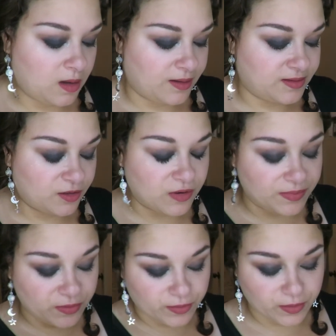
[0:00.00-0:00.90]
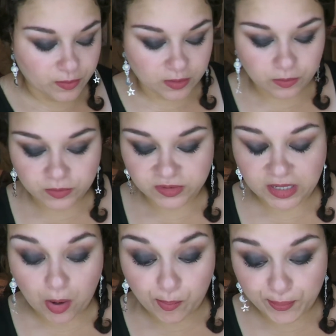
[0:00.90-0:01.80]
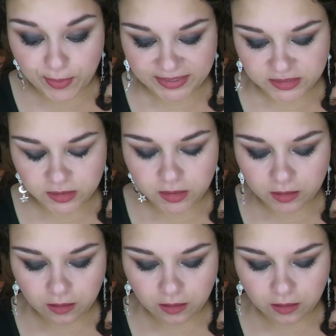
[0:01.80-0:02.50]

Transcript: I didn't grab the third one, which is like a bright